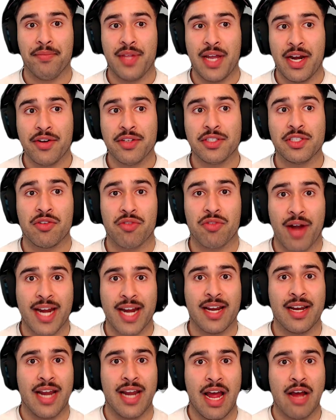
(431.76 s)
There is
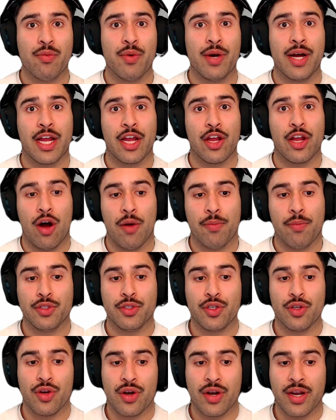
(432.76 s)
greater networking
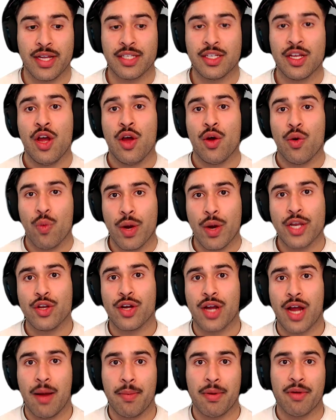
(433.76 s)
opportunities when
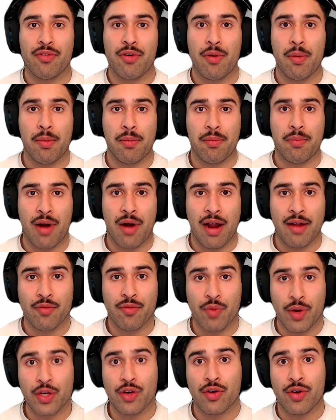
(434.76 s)
you're coming from
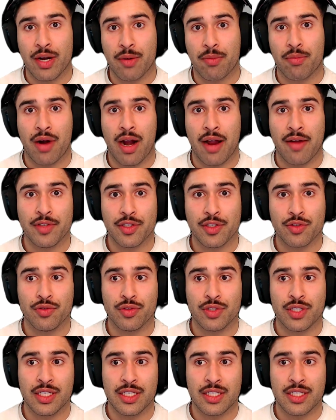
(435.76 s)
when you're in a private
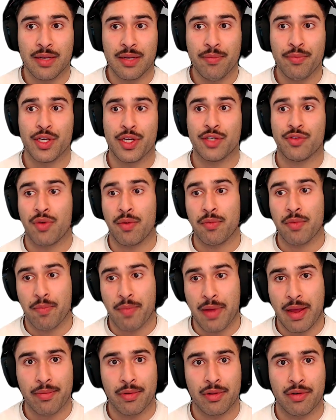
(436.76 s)
school system, just from the
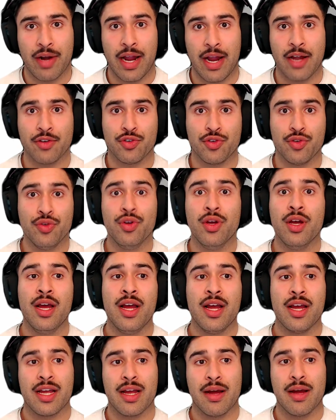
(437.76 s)
people around you,
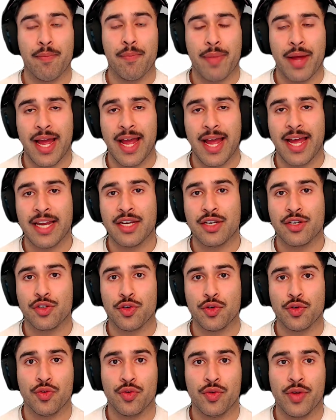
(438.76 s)
compared
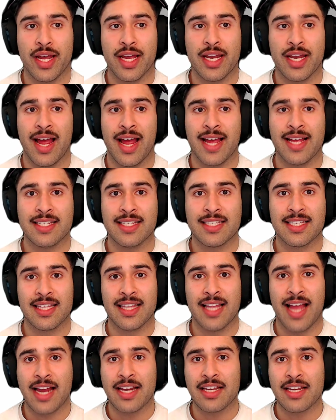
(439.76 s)
to in a
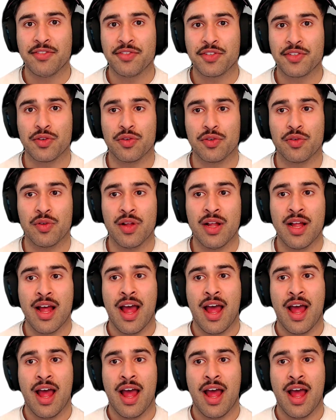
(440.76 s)
selective school.